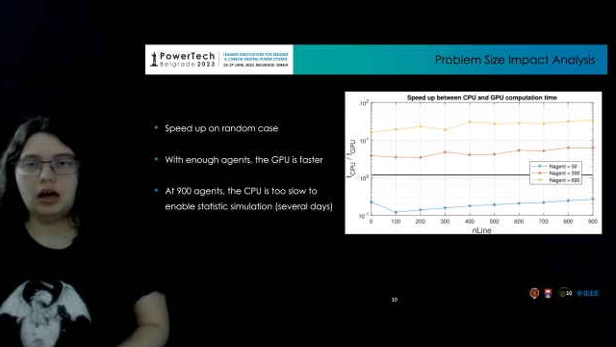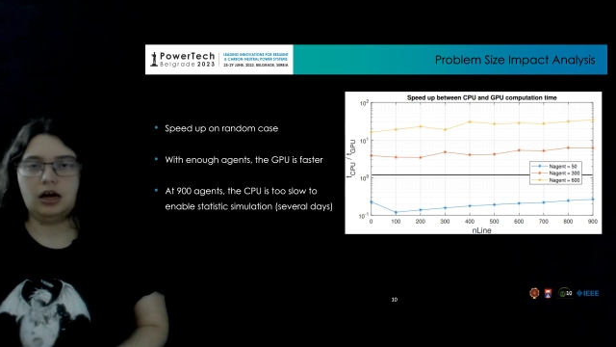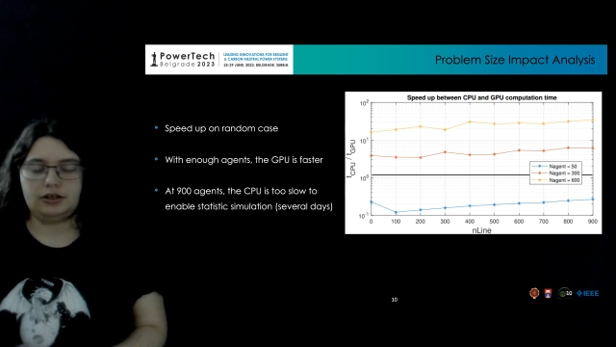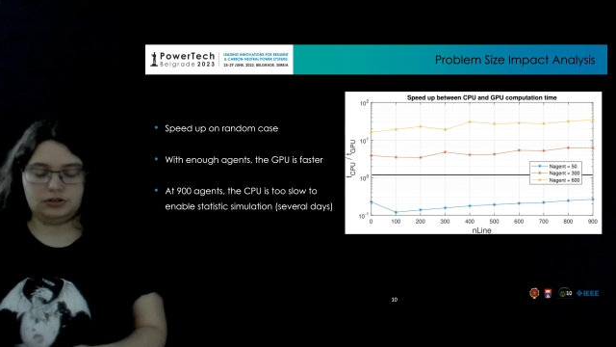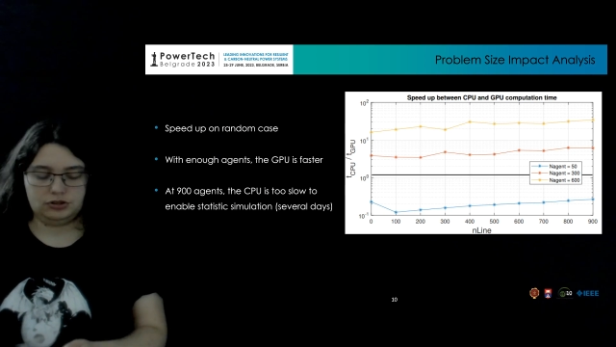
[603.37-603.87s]

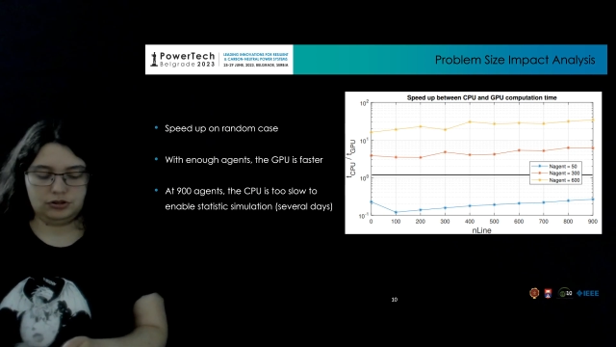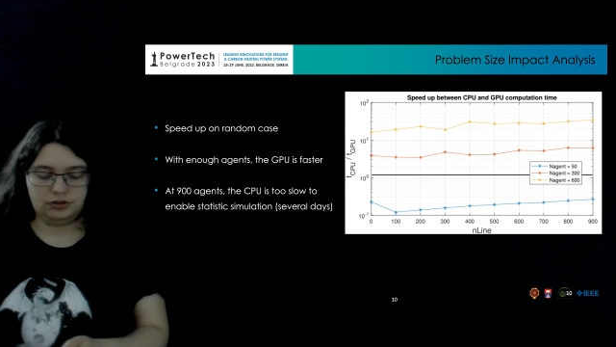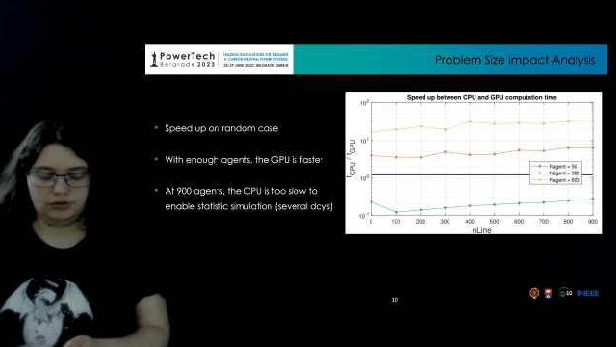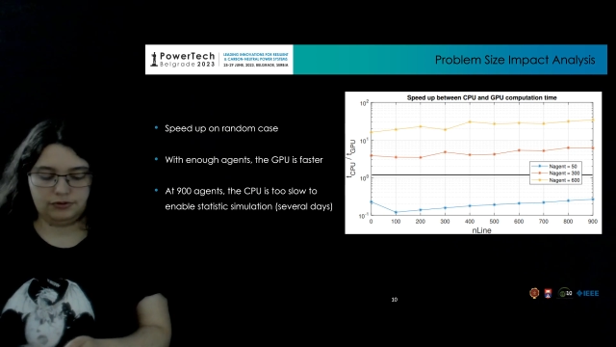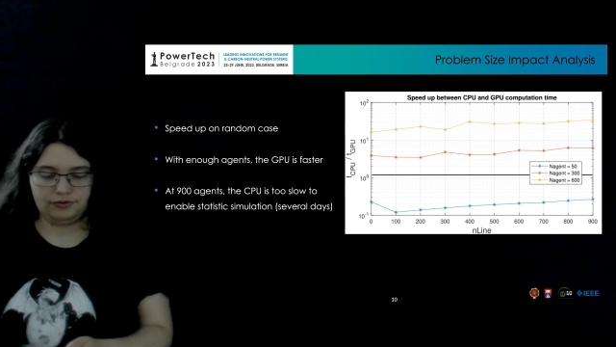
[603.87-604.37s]
I can't show
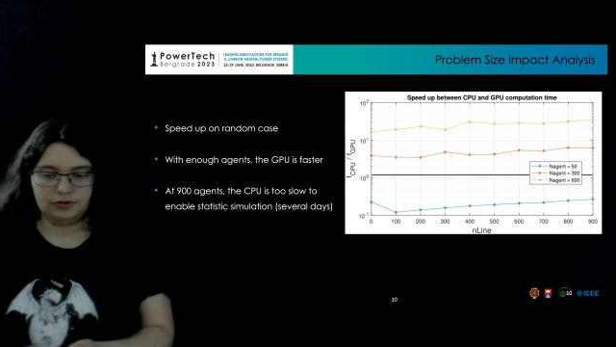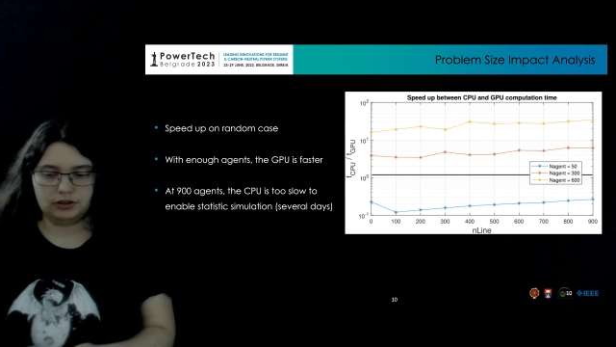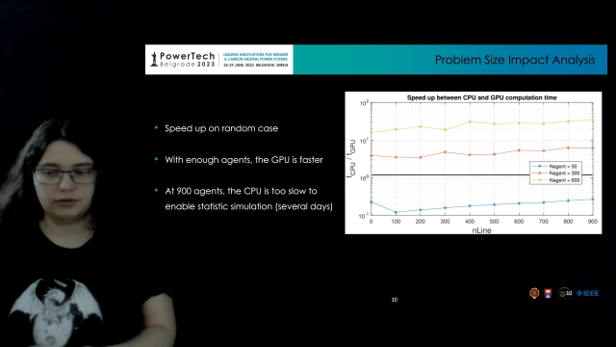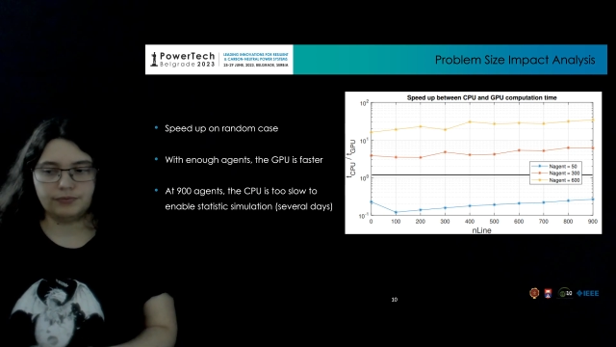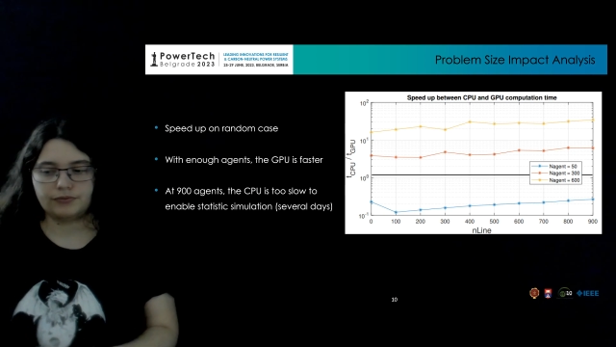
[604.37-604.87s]
you
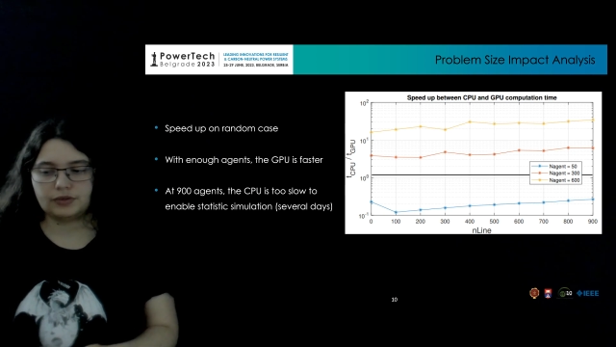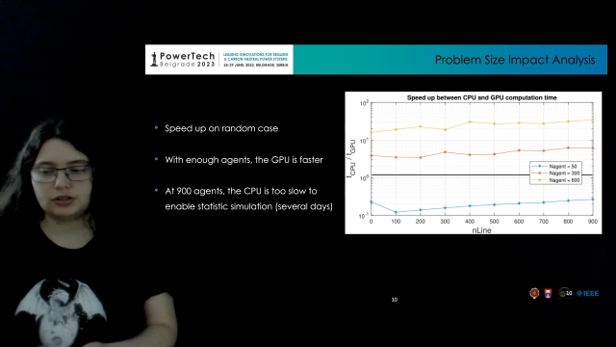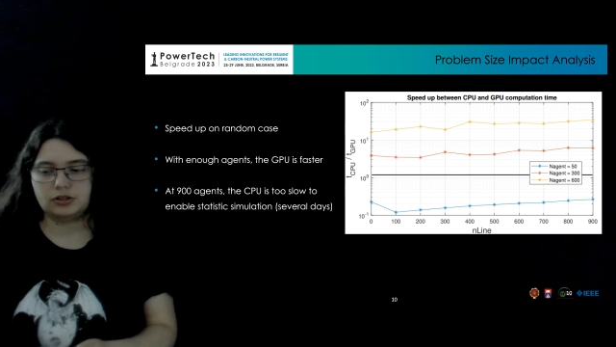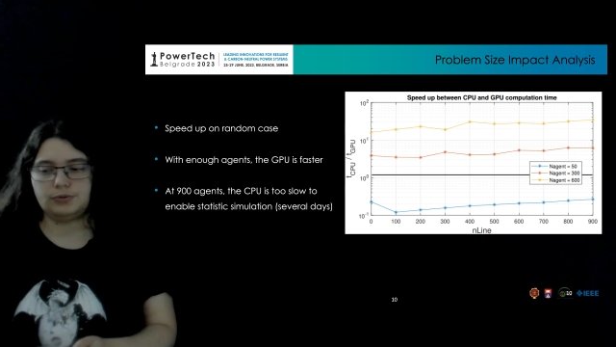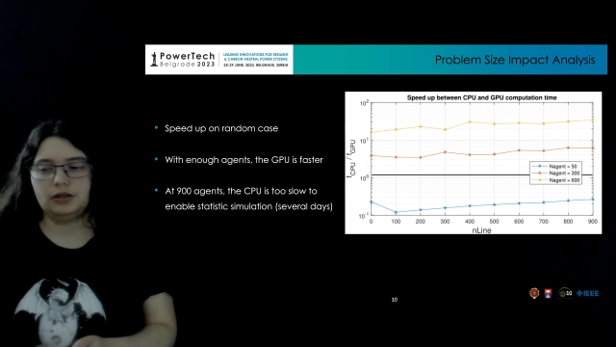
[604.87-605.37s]

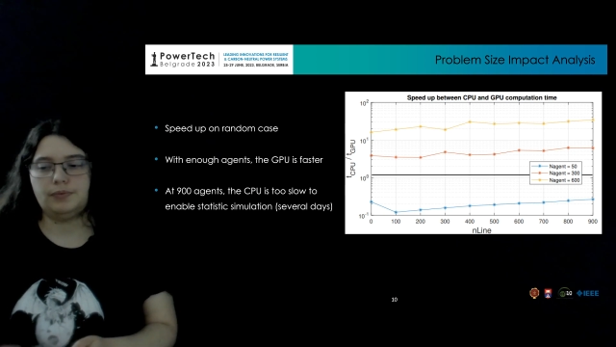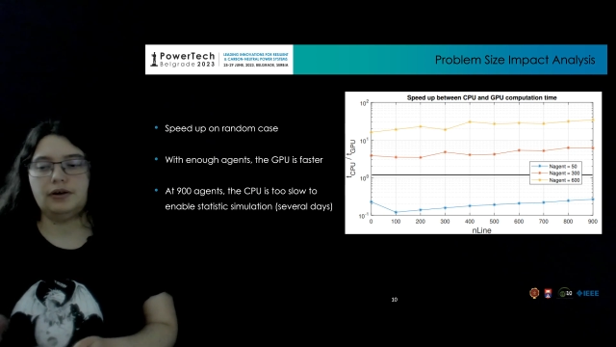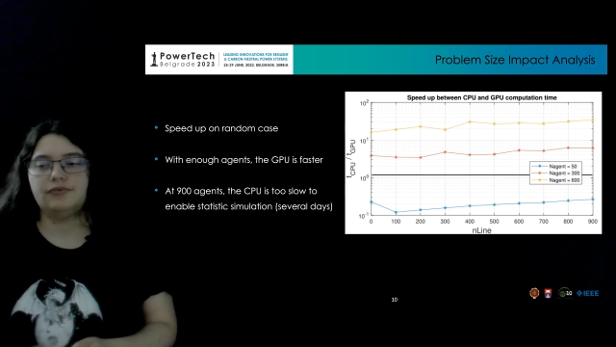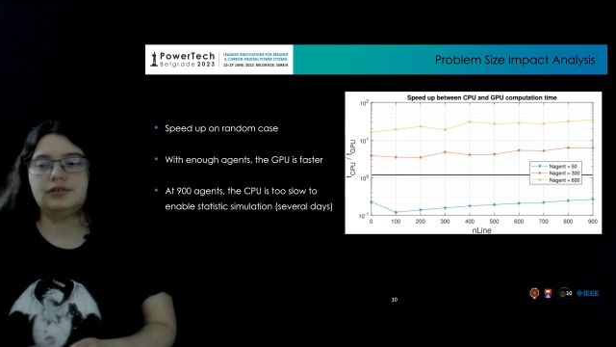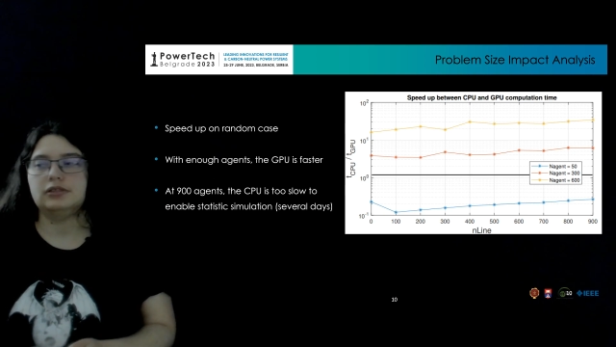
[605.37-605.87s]
the speed up
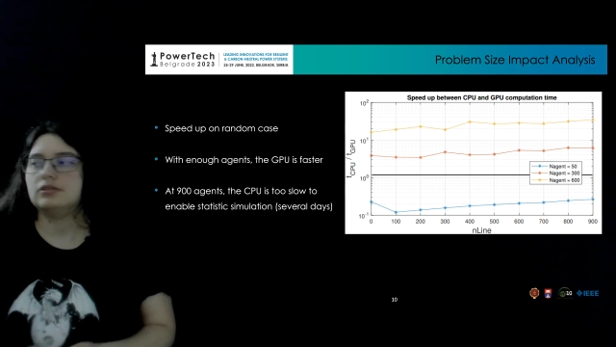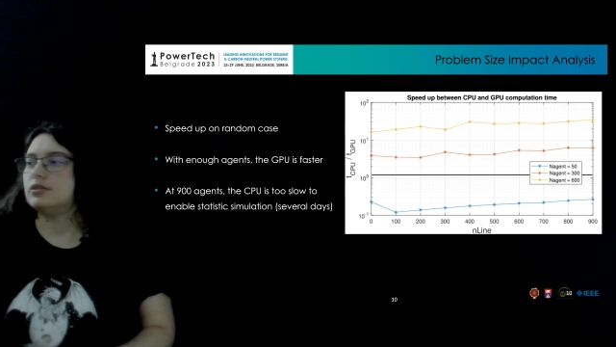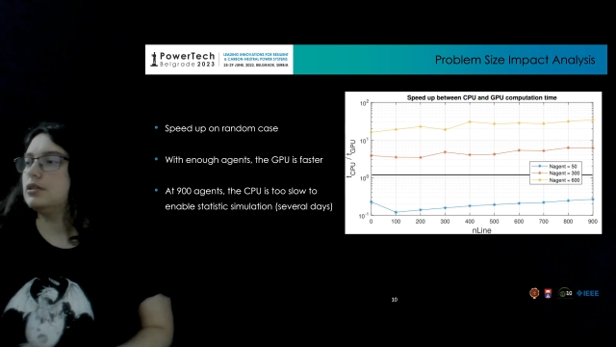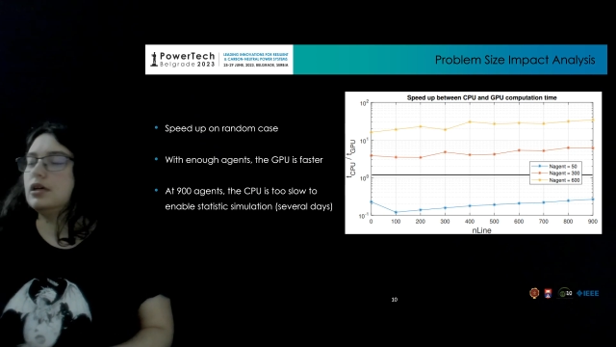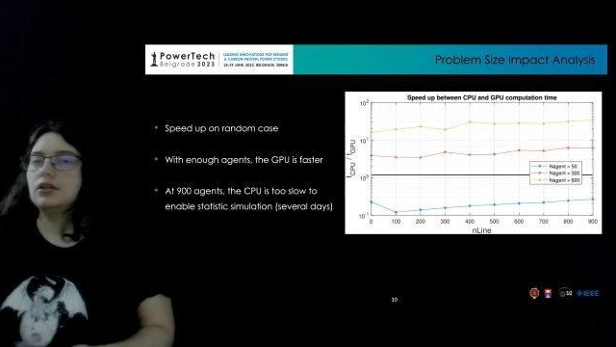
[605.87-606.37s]
at this
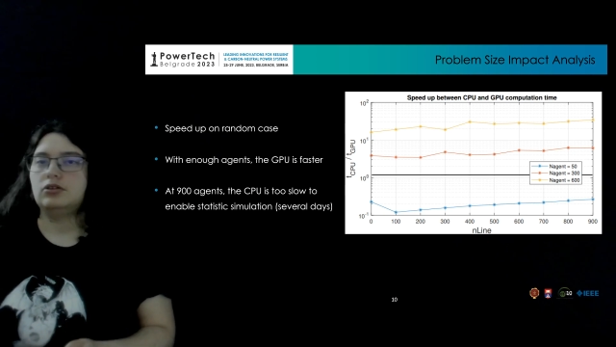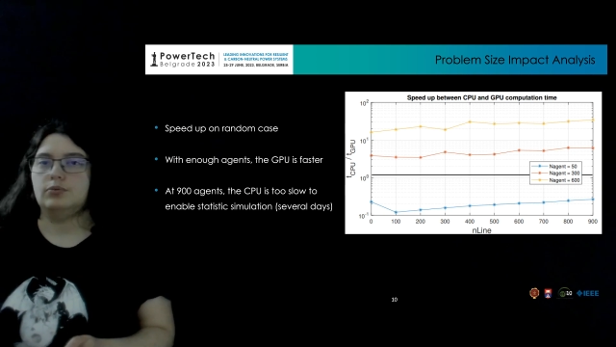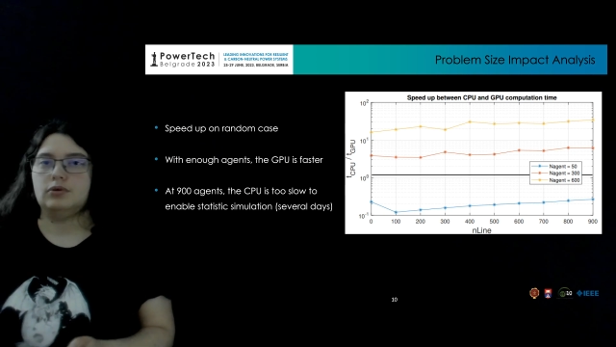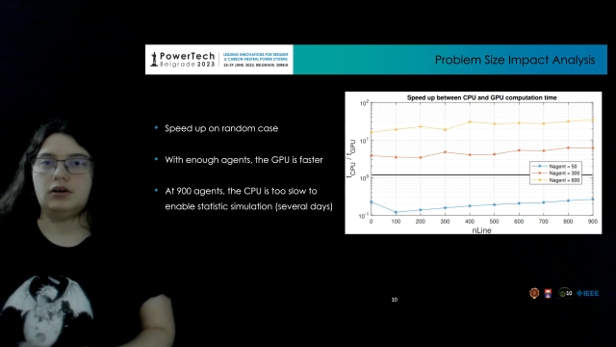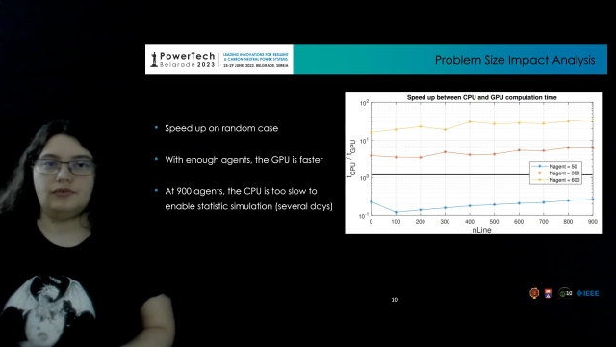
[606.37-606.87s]

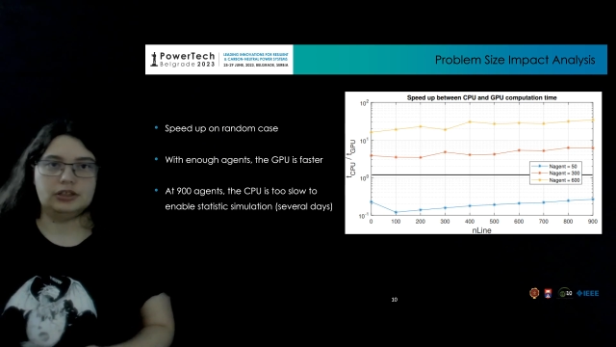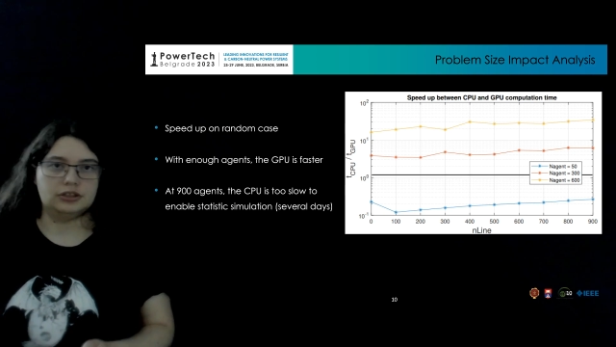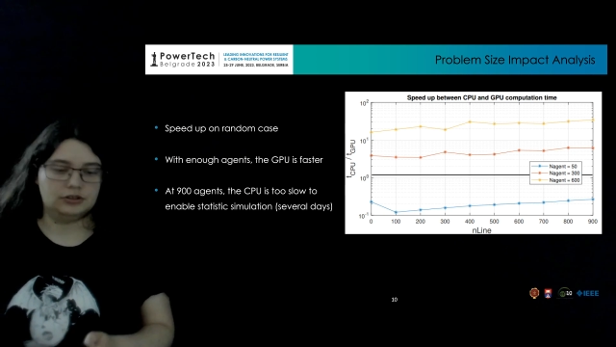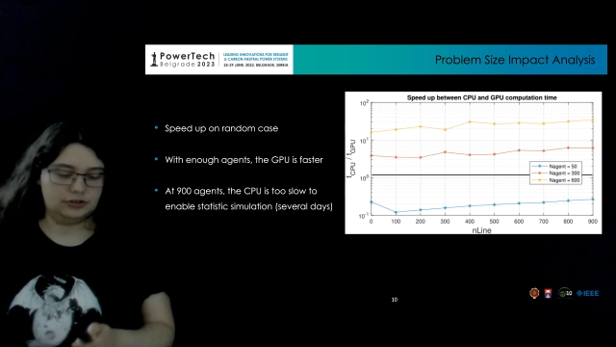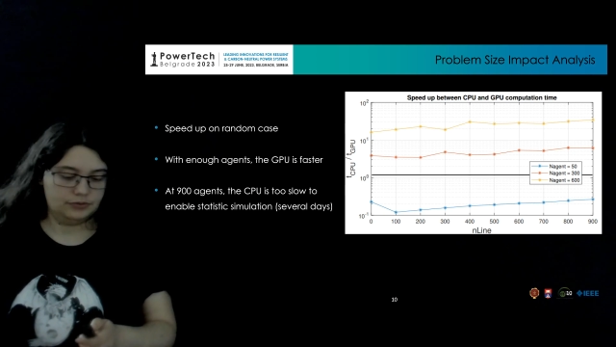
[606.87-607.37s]
number of
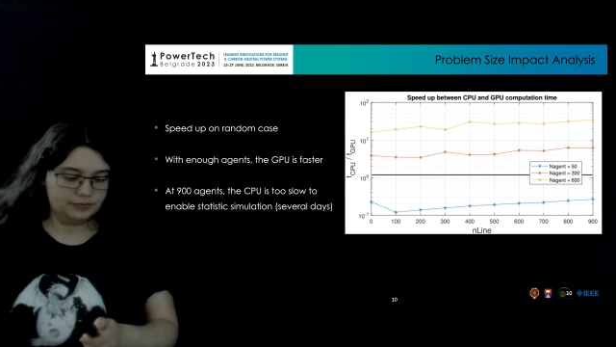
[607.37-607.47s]
agents.